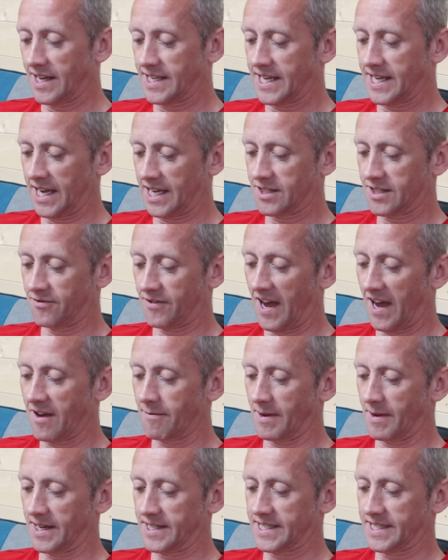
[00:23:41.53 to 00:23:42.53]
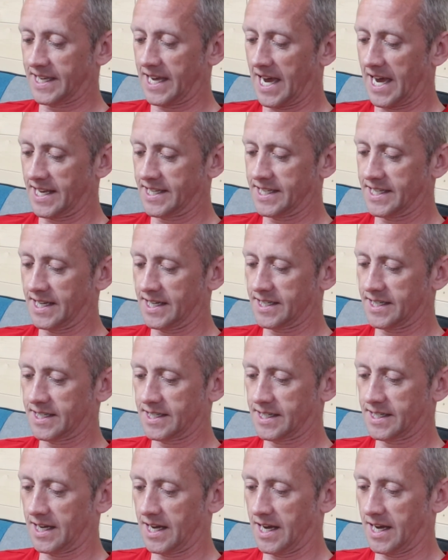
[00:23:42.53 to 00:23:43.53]
takes 5 minutes to catch
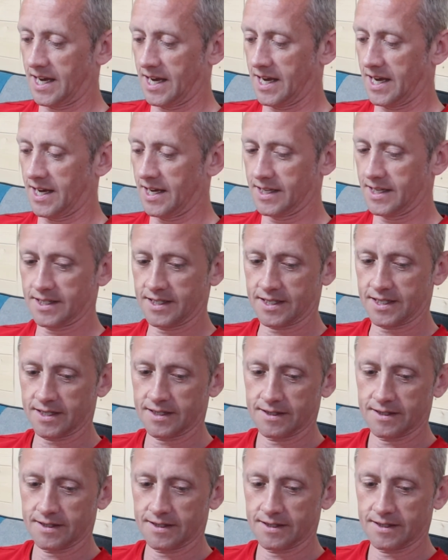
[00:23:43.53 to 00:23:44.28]
this. And